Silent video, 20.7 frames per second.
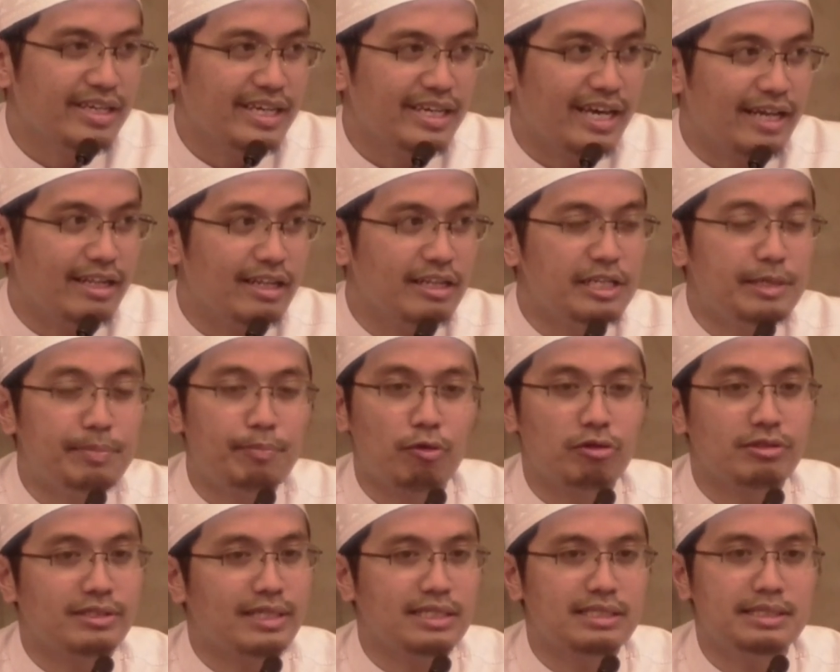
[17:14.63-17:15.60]
and then he
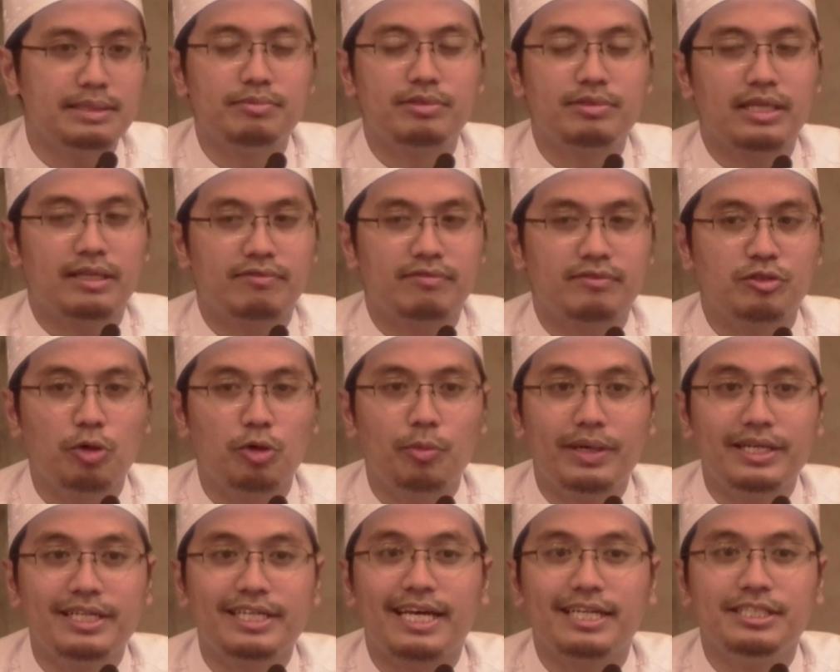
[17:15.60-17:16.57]
protects himself.
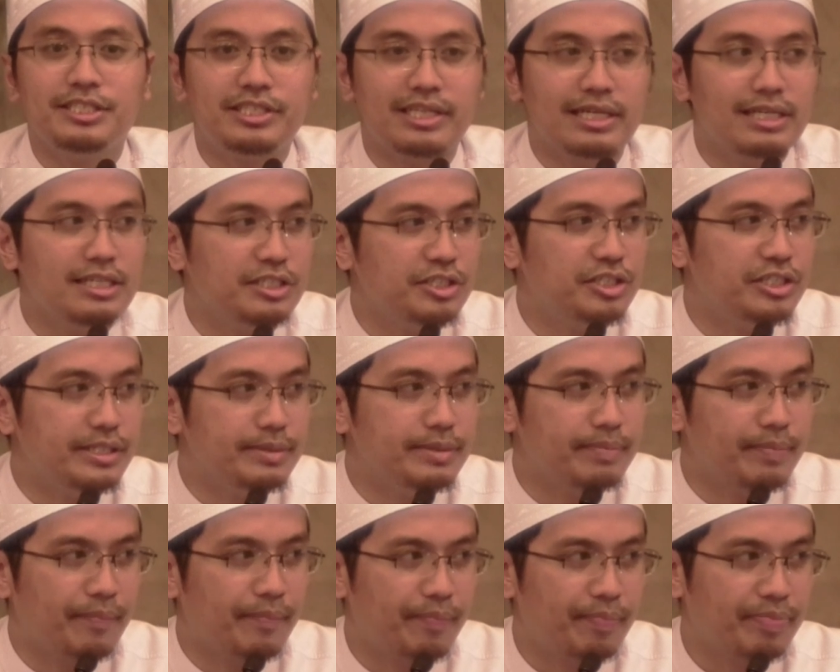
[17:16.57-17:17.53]
Nobody can challenge
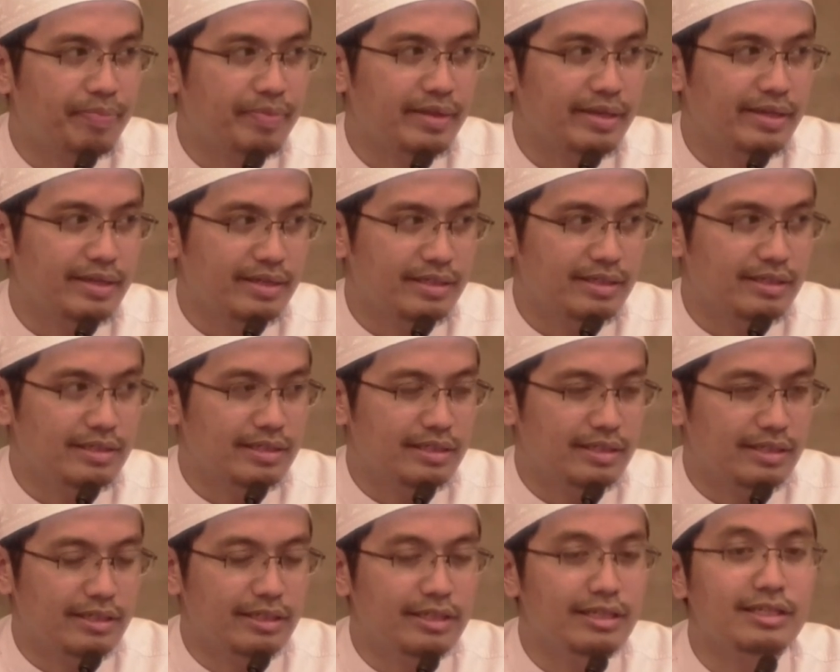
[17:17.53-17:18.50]
him.
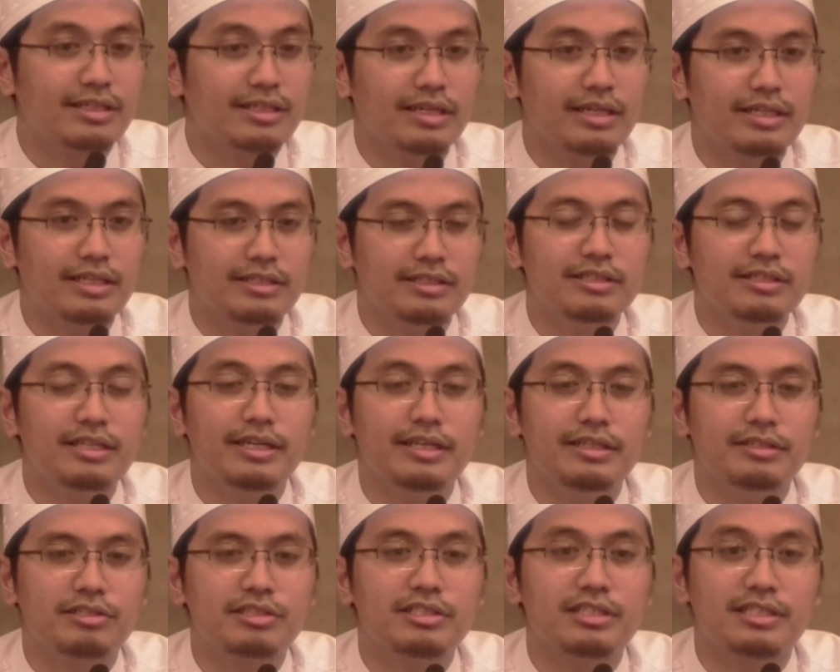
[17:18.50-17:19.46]
He, he, he
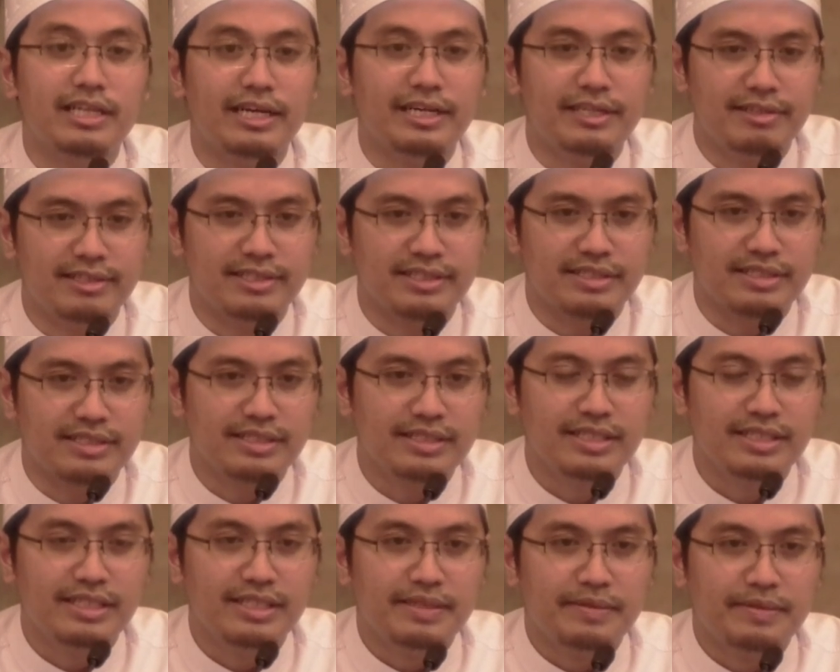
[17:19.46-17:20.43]
is the tyrant,
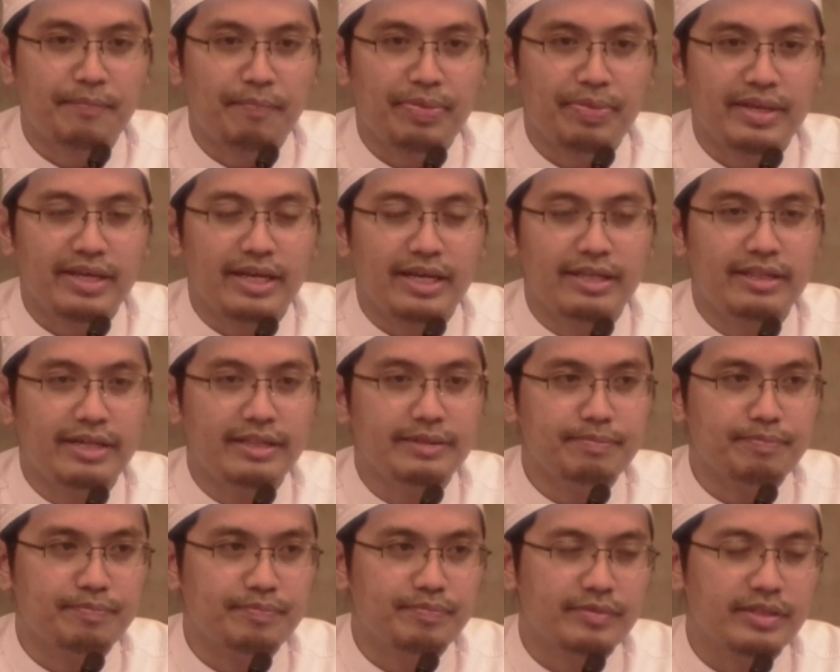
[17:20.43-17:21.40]
and then
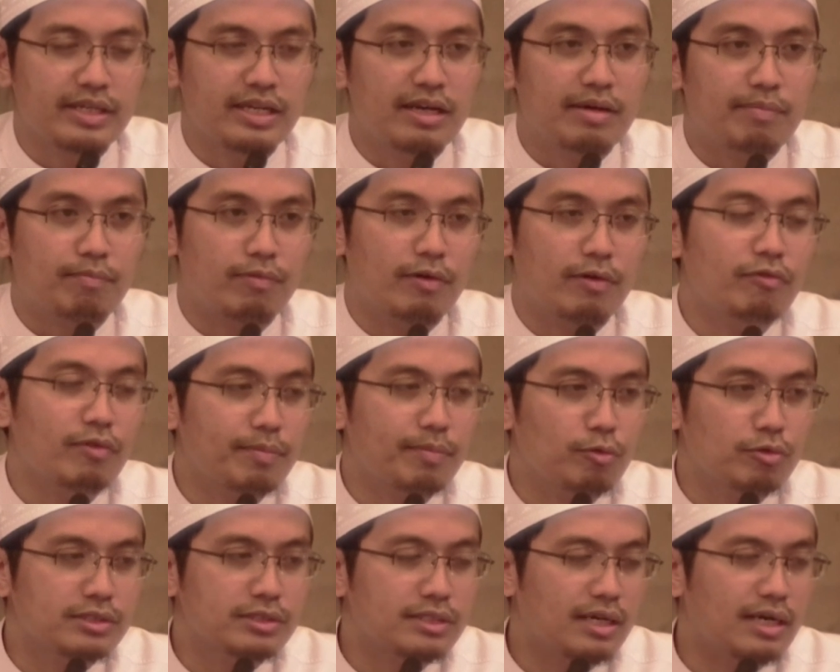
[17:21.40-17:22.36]
Prophet
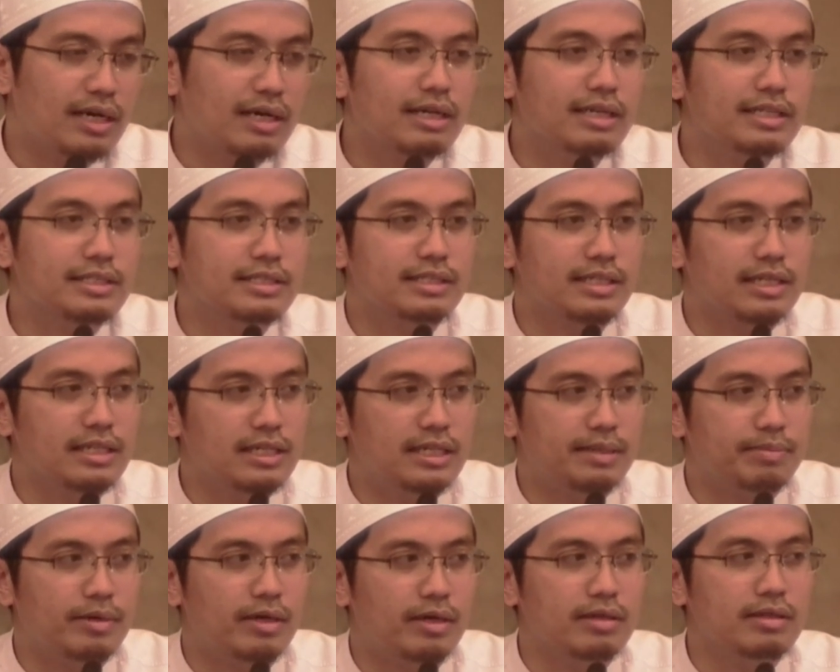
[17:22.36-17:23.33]
Musa alayhi
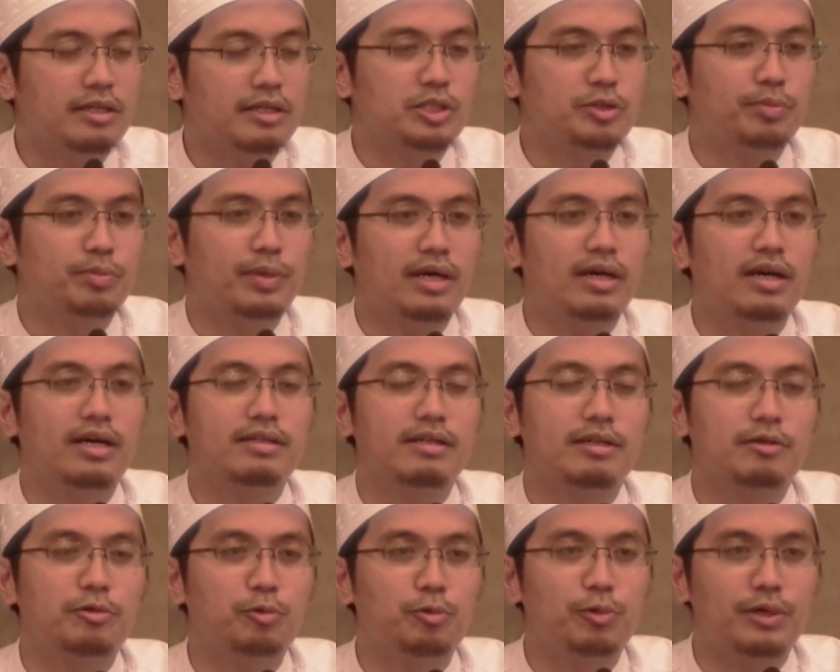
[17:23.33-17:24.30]
salam, Allah
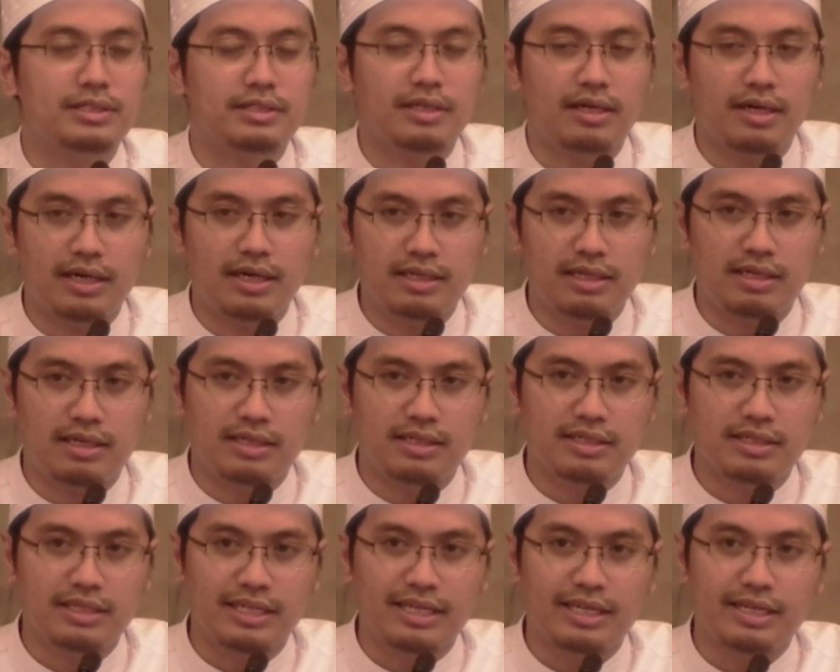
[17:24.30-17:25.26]
Subhanahu Wa Taala
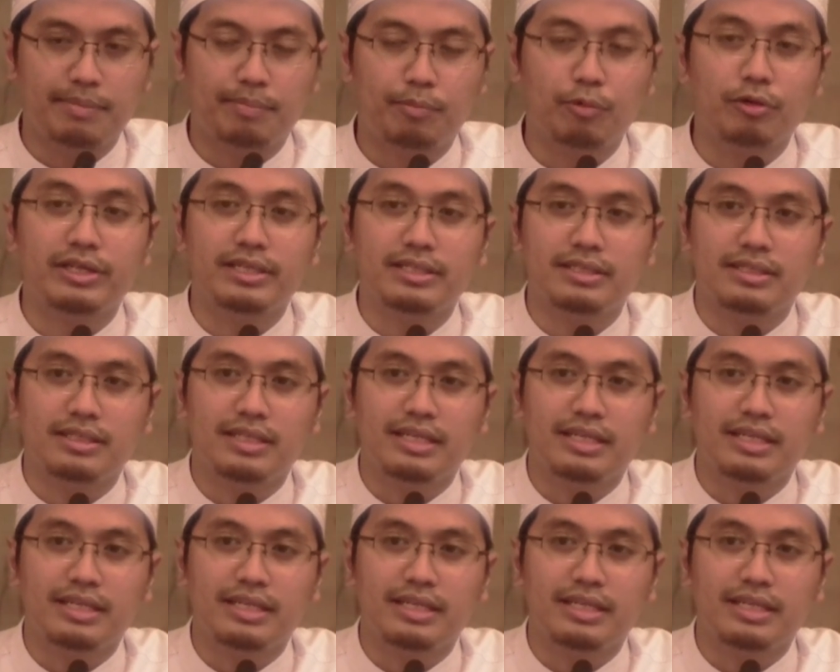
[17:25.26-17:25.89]
put it